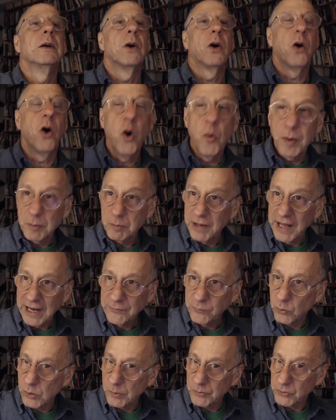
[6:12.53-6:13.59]
Open
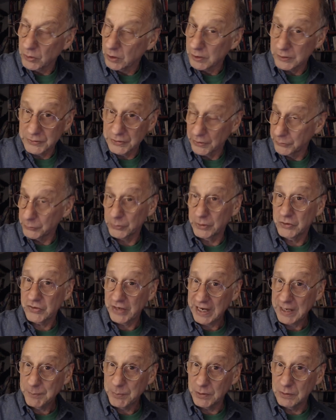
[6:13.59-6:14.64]
platforms are another
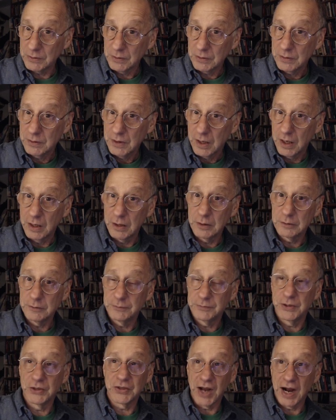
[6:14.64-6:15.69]
example of
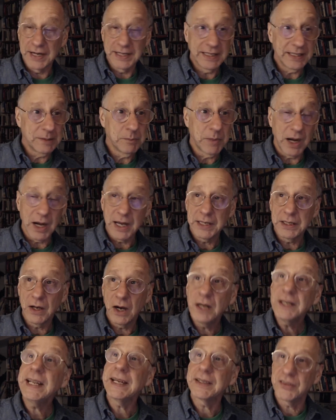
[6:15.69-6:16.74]
designing by
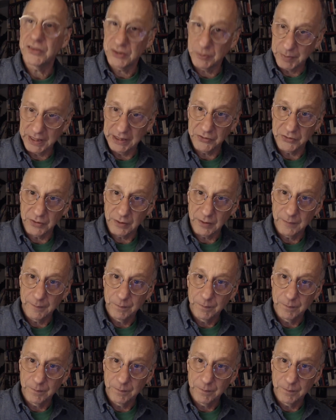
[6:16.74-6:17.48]
unanticipation.